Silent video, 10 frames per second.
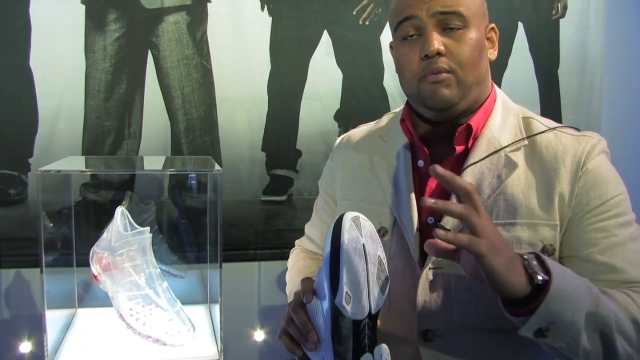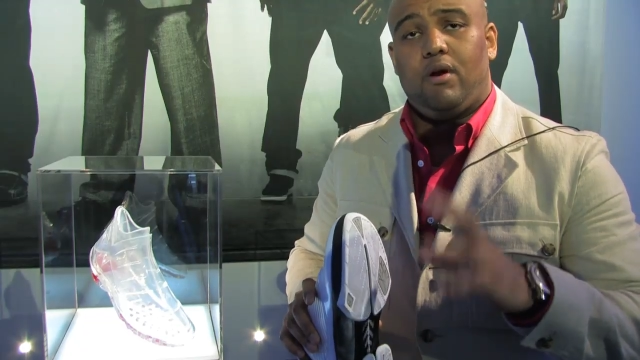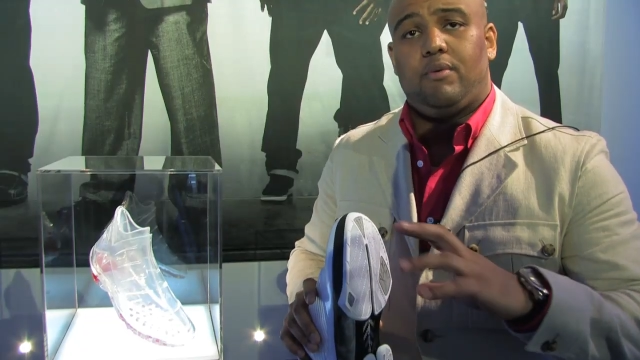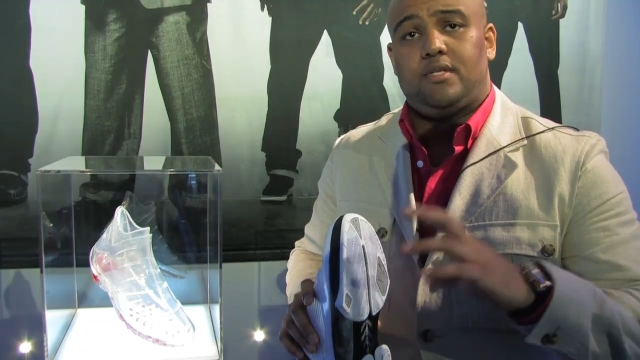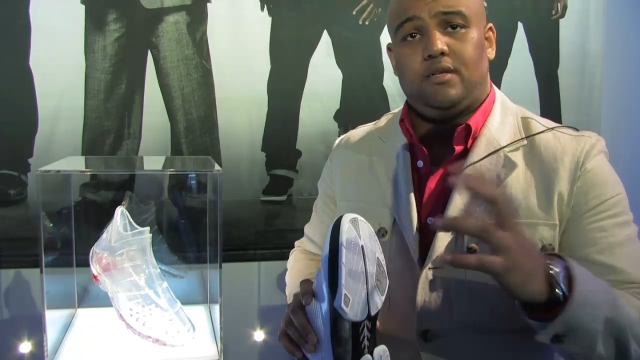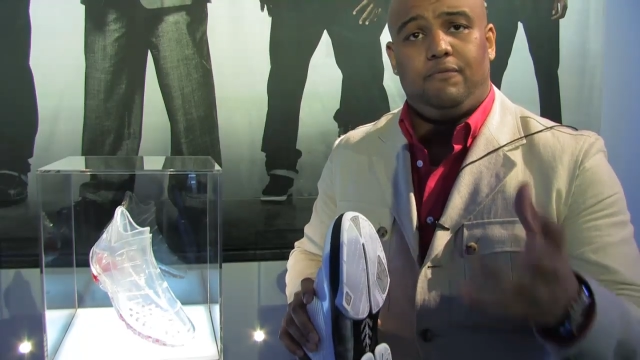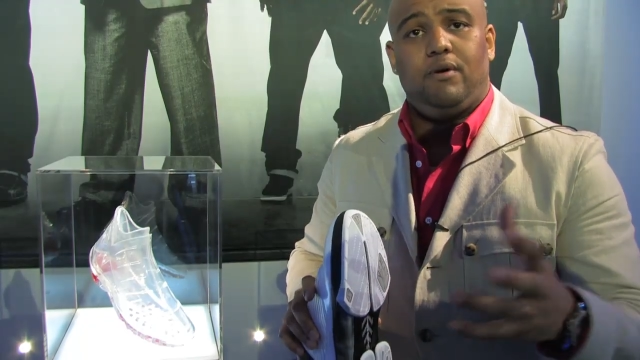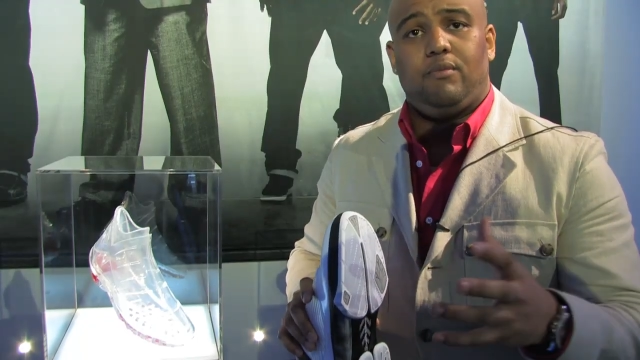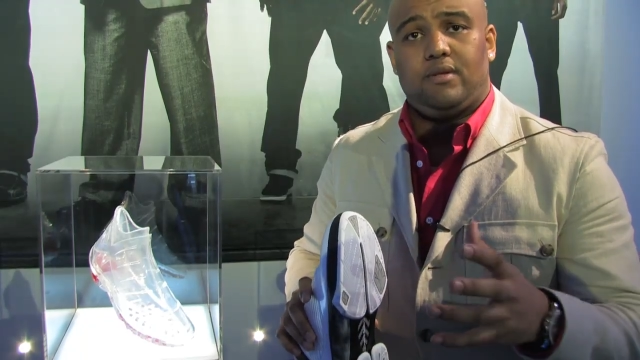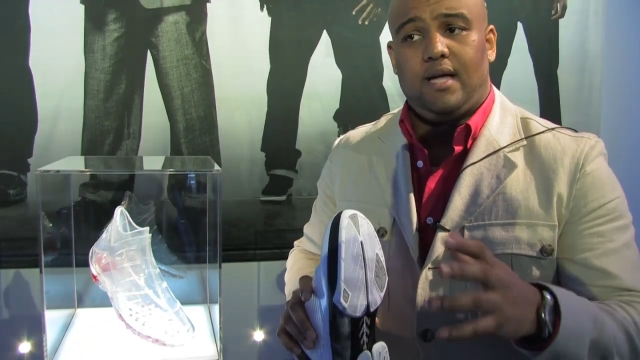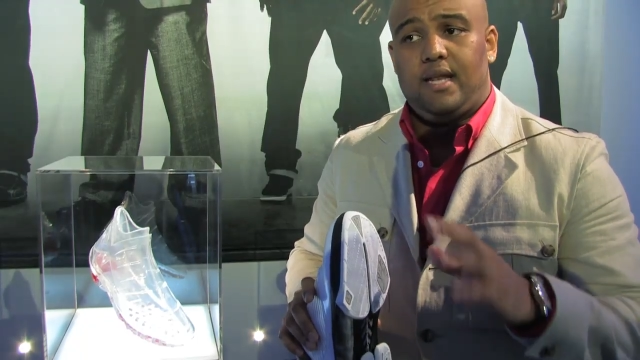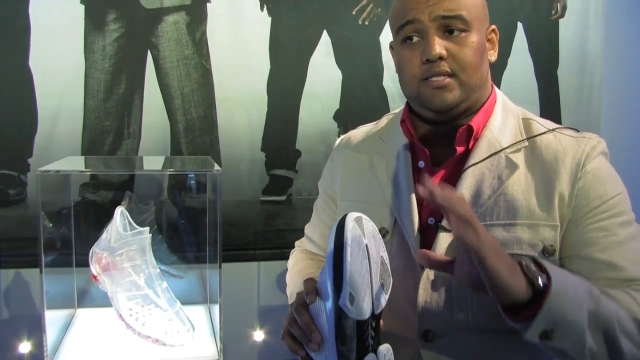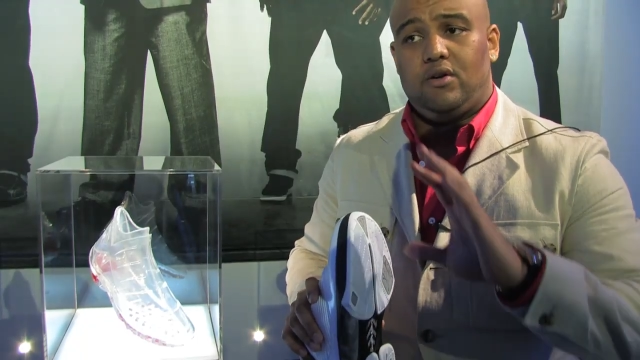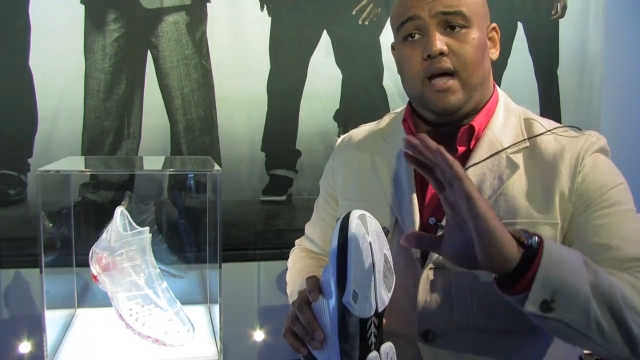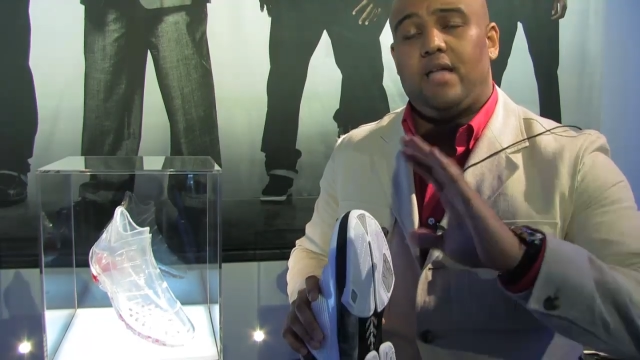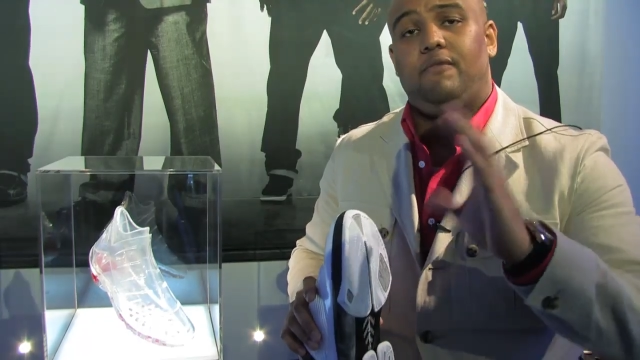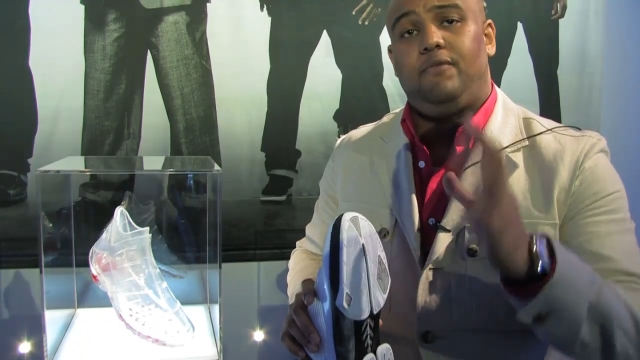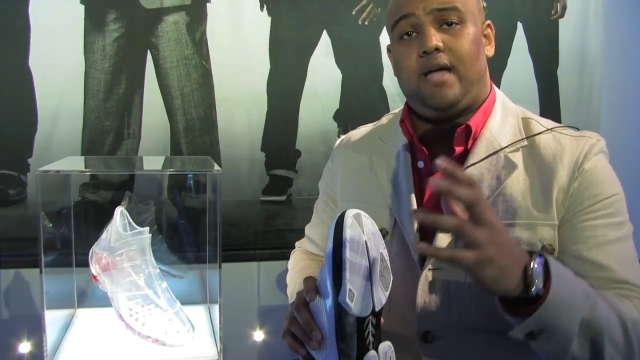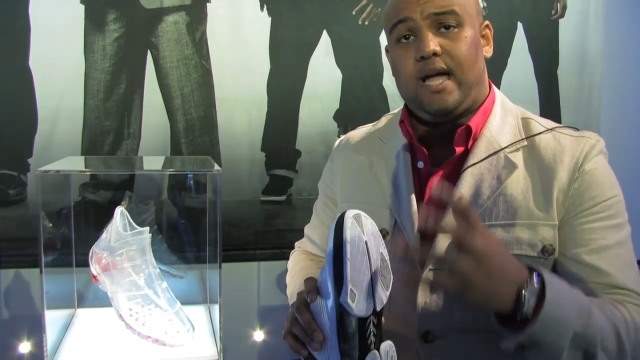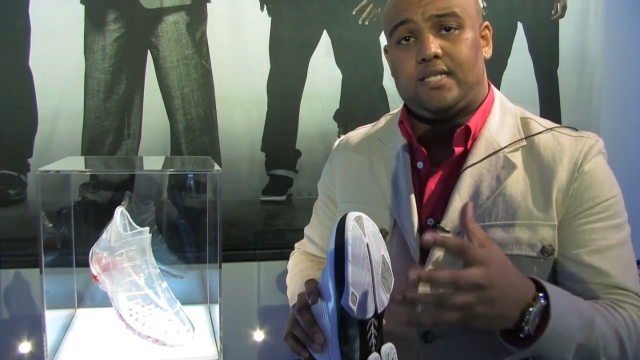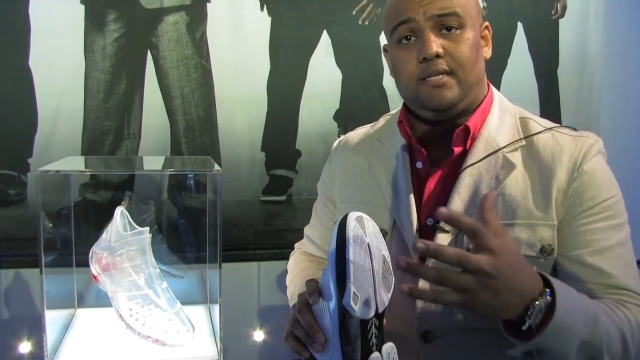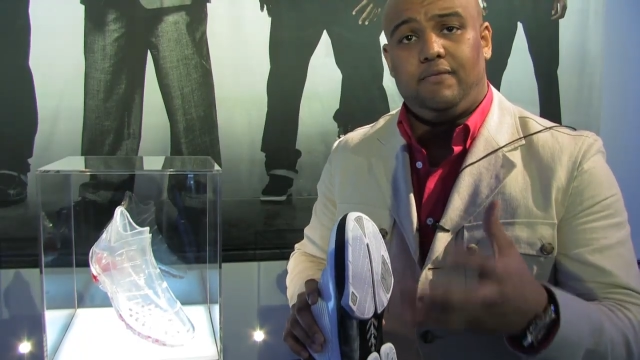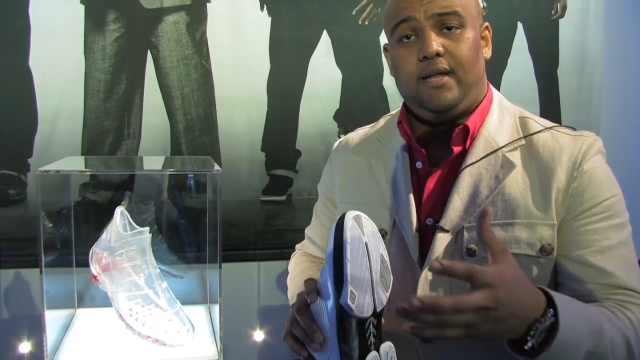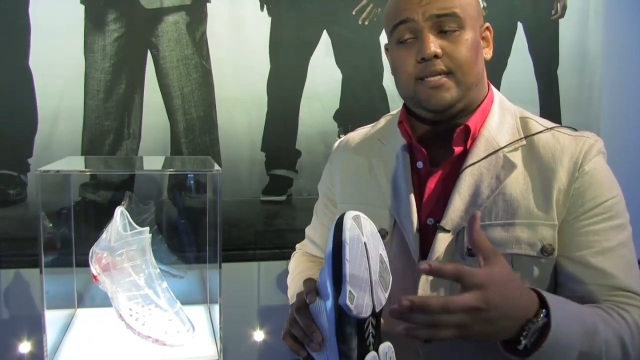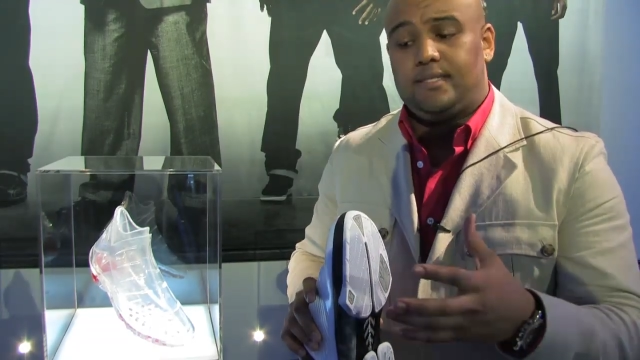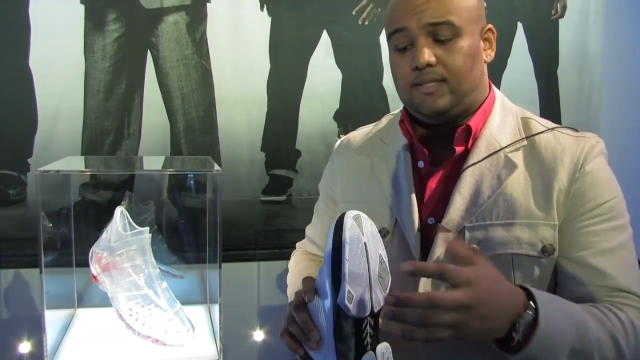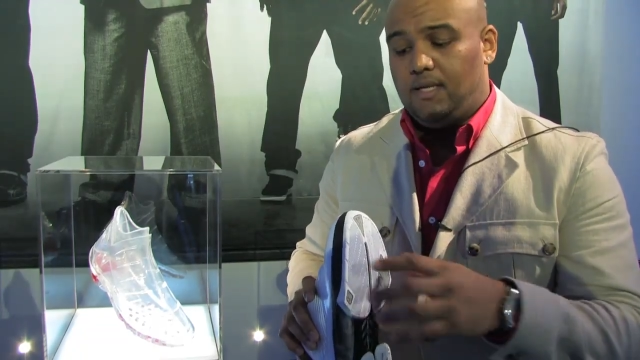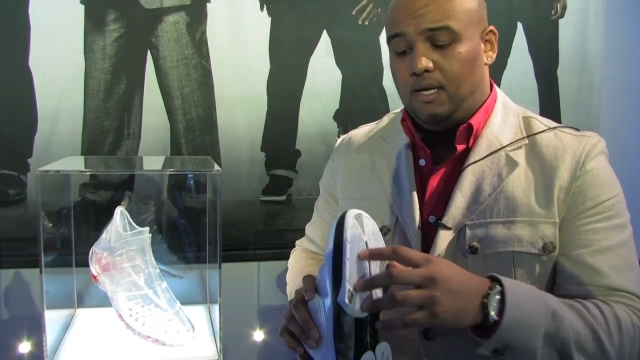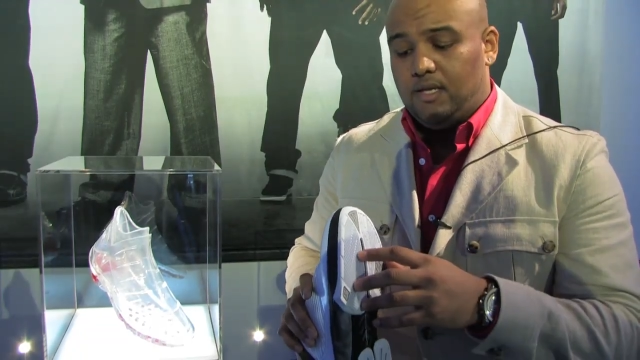work with your foot morphology, or how your foot actually flexes.